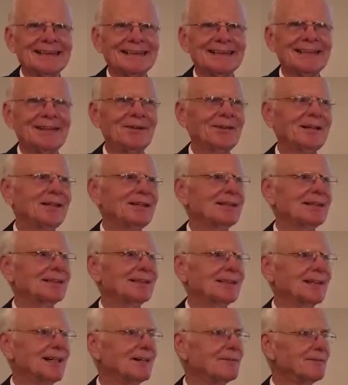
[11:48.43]
So he
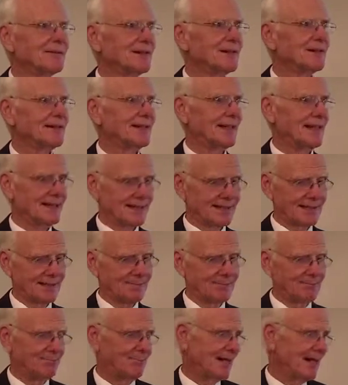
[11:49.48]
discovered that
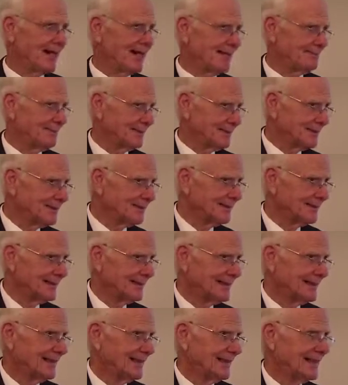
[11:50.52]
the Bible
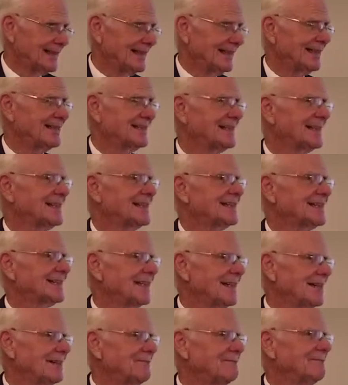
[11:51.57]
is a
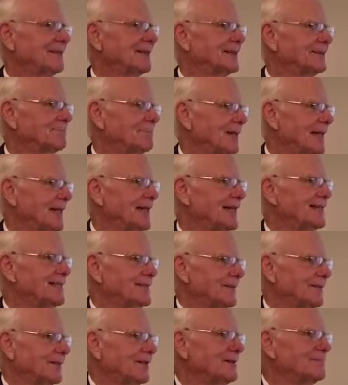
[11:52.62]

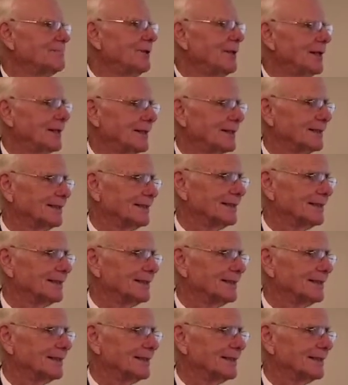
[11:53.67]
self-explanatory book,